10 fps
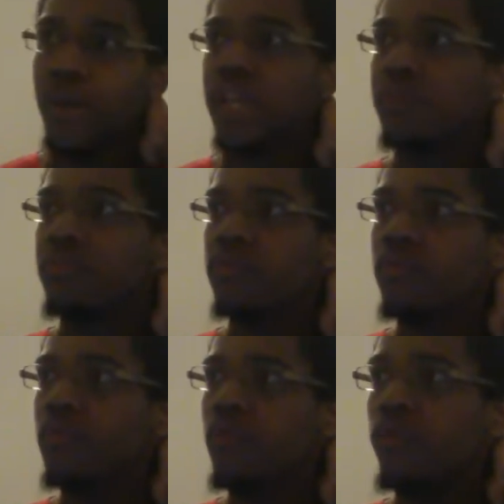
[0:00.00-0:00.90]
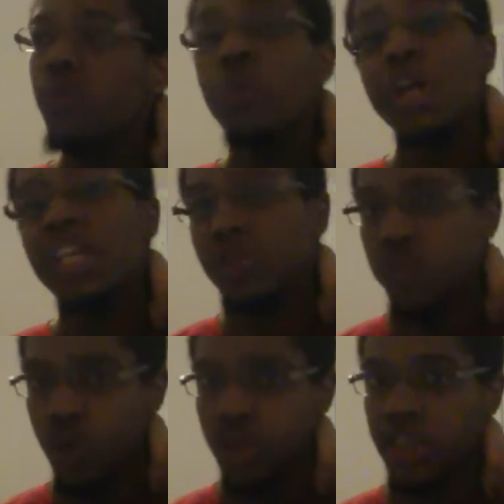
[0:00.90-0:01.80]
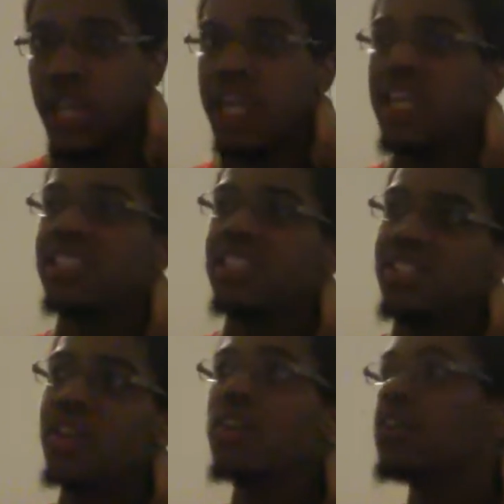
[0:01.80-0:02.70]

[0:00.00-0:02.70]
but for what it's worth, it's